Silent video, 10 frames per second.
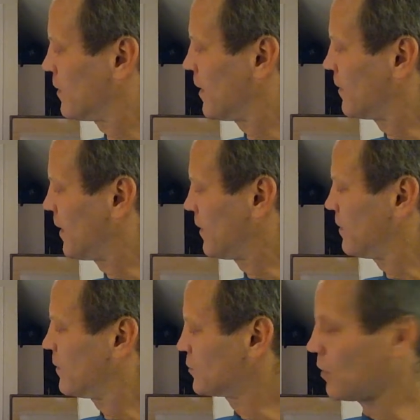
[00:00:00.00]
And then
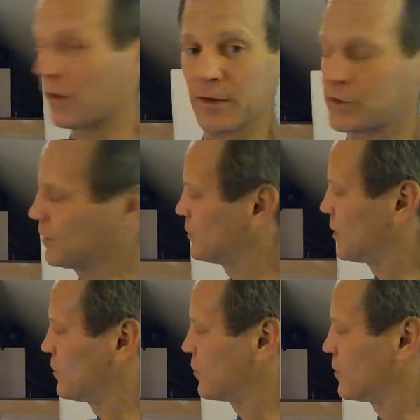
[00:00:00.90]
there's all these
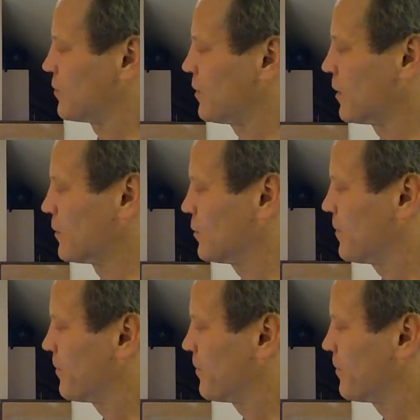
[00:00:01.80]
concentric spheres.